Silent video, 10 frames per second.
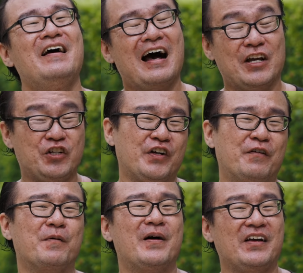I share
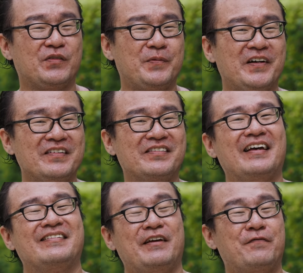from my experience
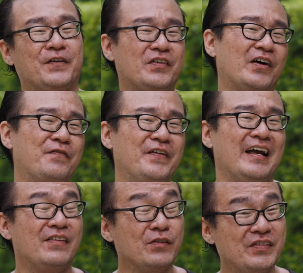as a photography
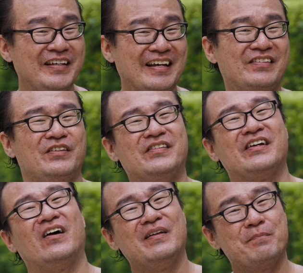enthusiast
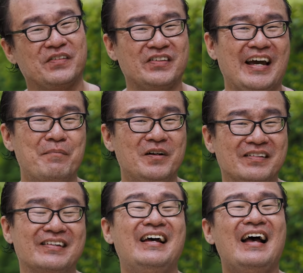using Olympus
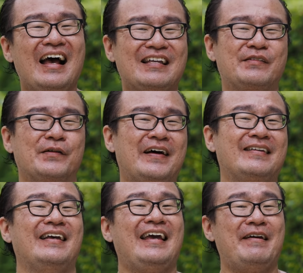cameras, as well
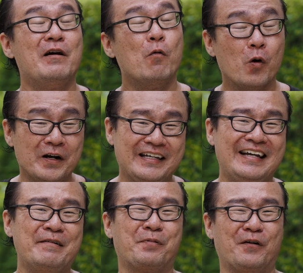as a
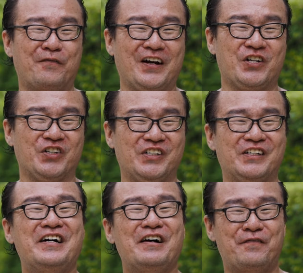working
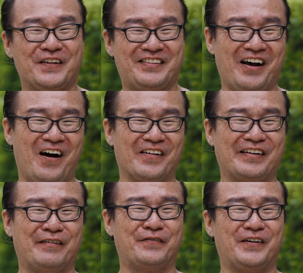professional
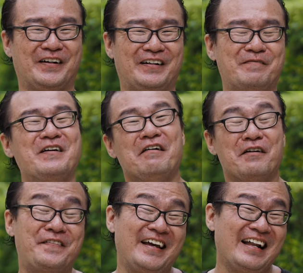photographer.
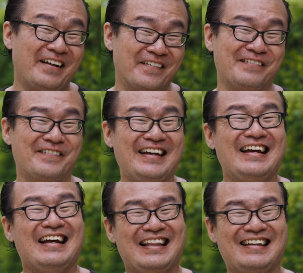With that out of the way,
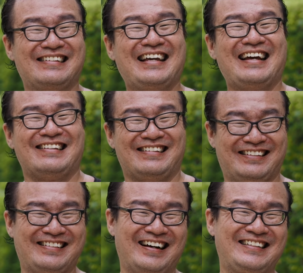let's get
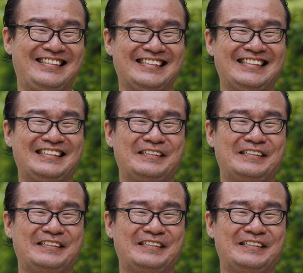started.